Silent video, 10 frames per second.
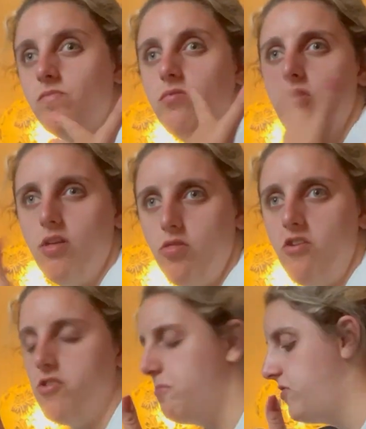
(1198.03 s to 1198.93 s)
the
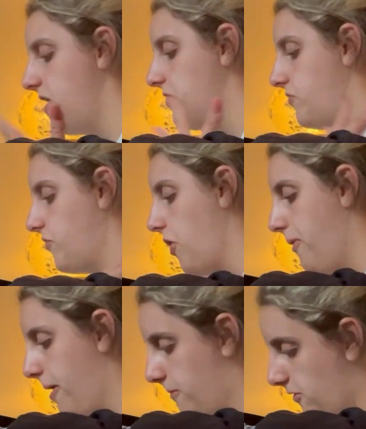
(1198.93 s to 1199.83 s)
recipe said, so
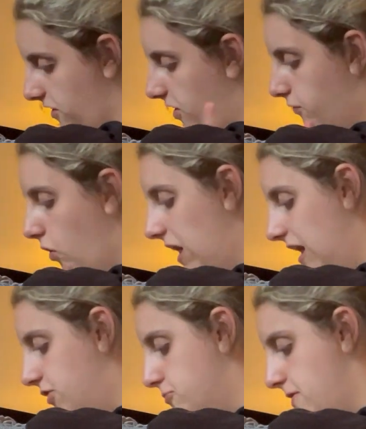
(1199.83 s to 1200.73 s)
I think I've got a
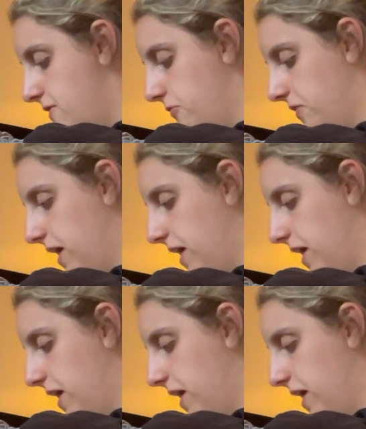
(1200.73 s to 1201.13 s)
little bit of everything